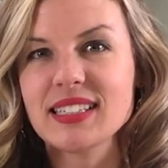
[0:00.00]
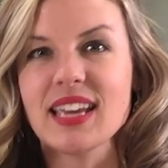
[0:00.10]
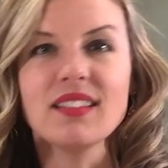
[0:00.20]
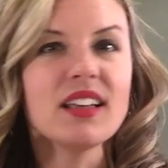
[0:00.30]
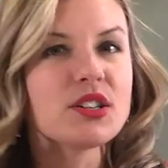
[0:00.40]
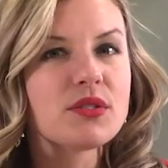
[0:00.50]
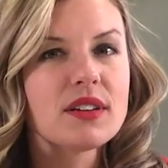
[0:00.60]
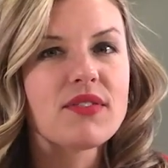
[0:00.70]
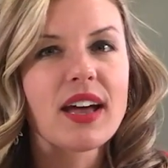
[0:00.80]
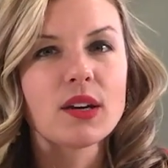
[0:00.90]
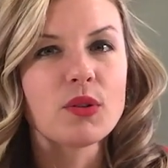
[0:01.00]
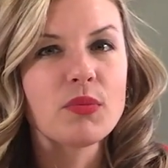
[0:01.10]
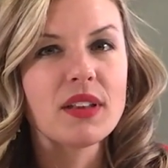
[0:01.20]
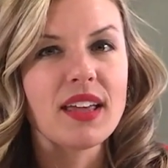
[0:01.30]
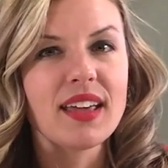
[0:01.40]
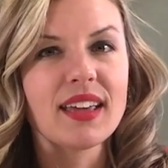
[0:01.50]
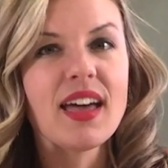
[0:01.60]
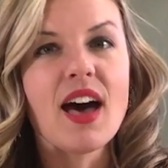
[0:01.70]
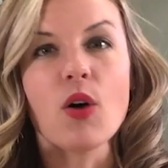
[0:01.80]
a luxury vinyl plank,